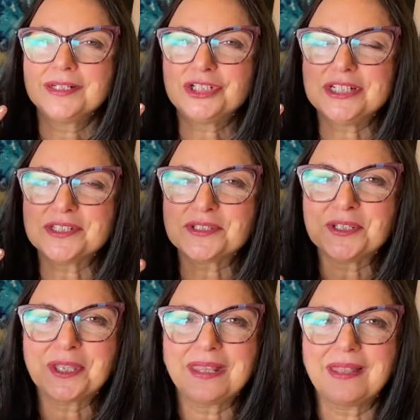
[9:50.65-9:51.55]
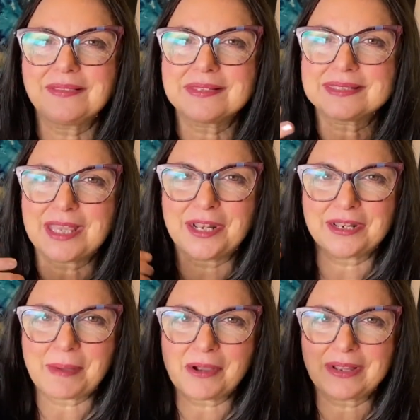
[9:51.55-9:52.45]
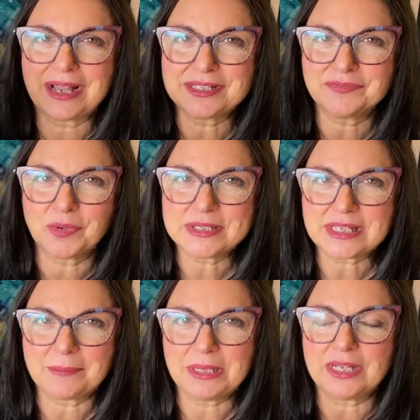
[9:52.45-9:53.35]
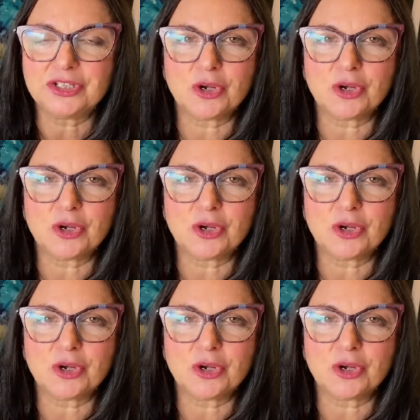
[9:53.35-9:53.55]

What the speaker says: Jesus looking like the sun and about God's voice coming in.